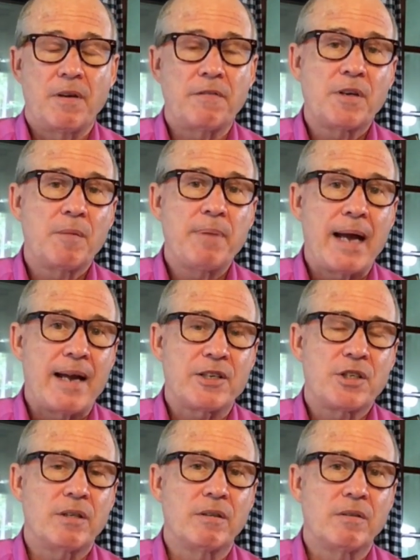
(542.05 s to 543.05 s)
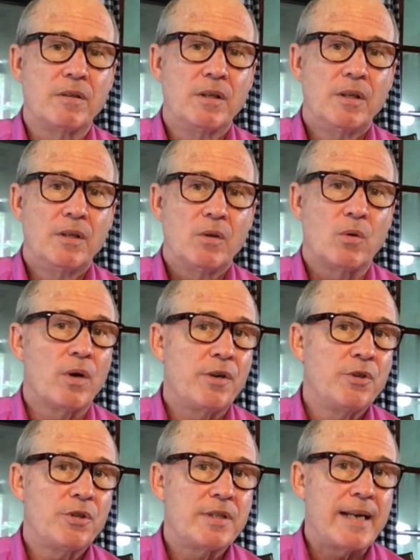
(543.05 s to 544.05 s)
of compassion or
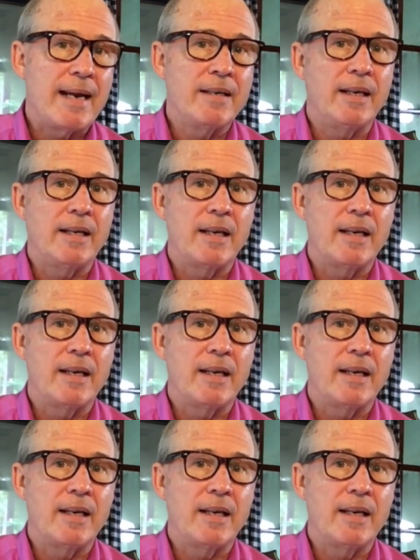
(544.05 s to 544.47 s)
understanding